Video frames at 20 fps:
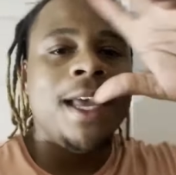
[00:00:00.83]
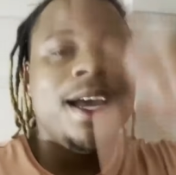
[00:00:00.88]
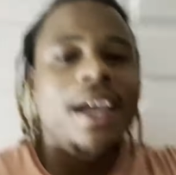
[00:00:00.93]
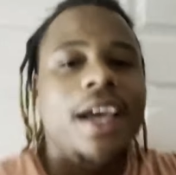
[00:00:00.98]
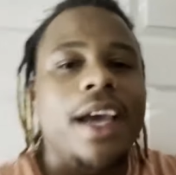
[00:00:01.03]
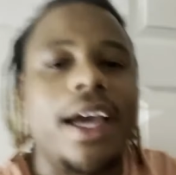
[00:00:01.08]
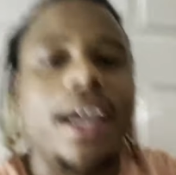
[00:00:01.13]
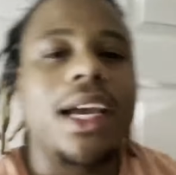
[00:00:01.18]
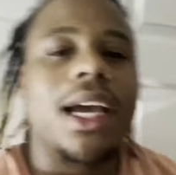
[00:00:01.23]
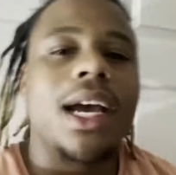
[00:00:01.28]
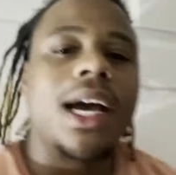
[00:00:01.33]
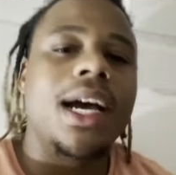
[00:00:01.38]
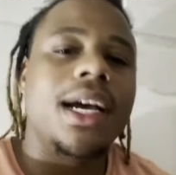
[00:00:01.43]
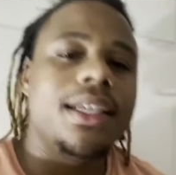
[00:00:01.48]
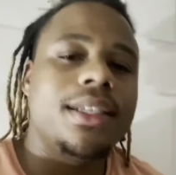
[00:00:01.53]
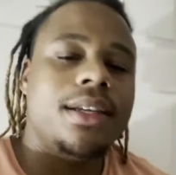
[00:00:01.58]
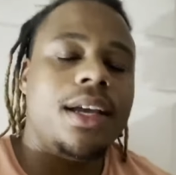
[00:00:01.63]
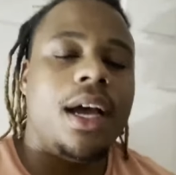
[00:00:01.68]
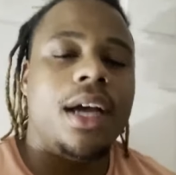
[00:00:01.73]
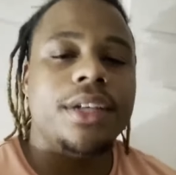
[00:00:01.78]
Hey
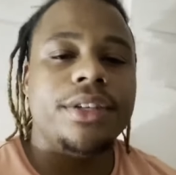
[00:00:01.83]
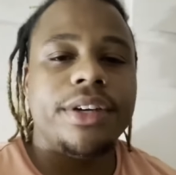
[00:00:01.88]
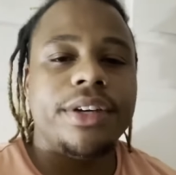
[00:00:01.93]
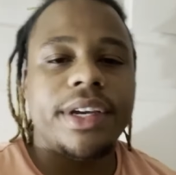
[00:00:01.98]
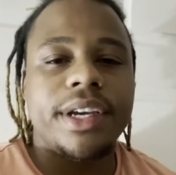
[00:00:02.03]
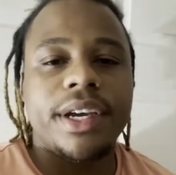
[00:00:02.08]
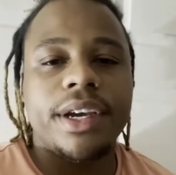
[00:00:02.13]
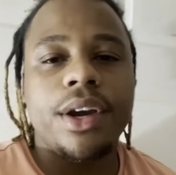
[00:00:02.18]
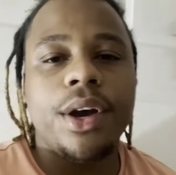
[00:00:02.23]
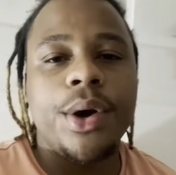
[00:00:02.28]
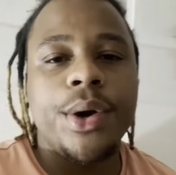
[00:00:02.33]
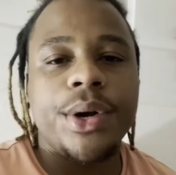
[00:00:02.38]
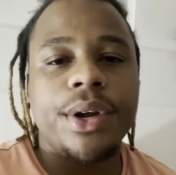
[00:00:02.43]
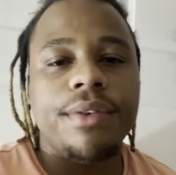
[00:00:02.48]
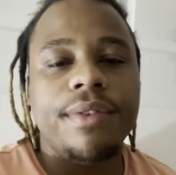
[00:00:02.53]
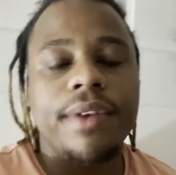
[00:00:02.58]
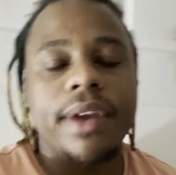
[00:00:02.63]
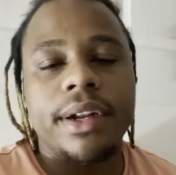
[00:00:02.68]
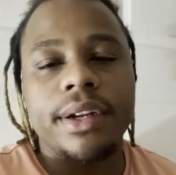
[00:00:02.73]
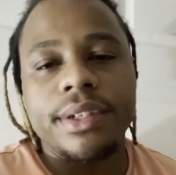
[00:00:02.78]
guys, Andre here, owner of
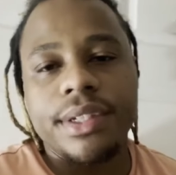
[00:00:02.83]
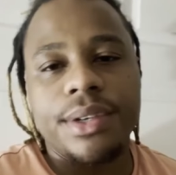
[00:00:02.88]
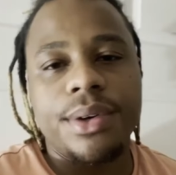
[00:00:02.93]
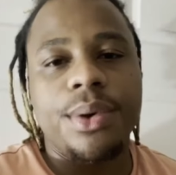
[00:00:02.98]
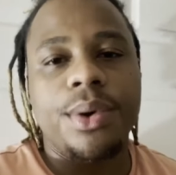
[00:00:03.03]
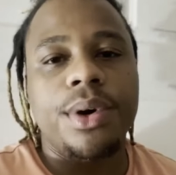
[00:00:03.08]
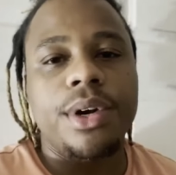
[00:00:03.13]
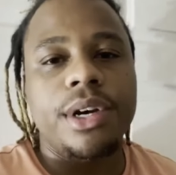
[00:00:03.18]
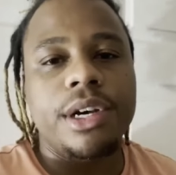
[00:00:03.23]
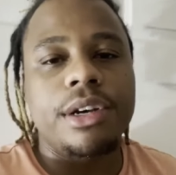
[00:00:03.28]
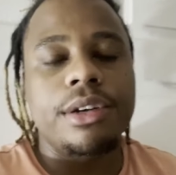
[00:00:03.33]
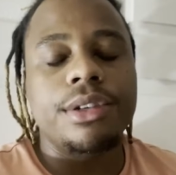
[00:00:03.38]
Anderson Oil.